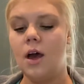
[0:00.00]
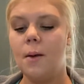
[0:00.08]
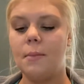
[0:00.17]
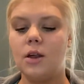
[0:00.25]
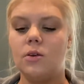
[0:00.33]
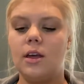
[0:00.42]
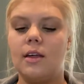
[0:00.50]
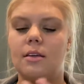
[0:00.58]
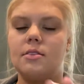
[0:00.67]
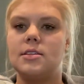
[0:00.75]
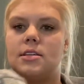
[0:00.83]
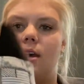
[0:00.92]
But I really like
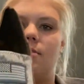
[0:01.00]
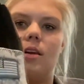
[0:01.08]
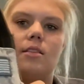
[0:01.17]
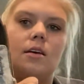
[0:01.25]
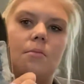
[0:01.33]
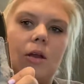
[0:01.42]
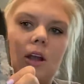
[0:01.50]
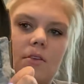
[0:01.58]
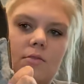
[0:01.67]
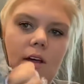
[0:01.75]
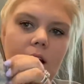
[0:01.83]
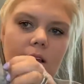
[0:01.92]
these. They have like the American
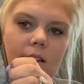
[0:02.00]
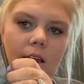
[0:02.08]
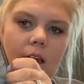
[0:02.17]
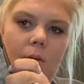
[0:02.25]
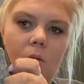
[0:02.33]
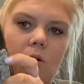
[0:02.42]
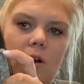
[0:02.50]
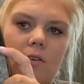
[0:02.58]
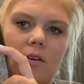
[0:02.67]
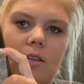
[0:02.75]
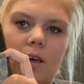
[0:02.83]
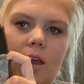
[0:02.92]
flag and the camo and
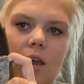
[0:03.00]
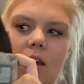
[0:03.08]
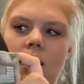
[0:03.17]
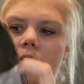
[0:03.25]
everything.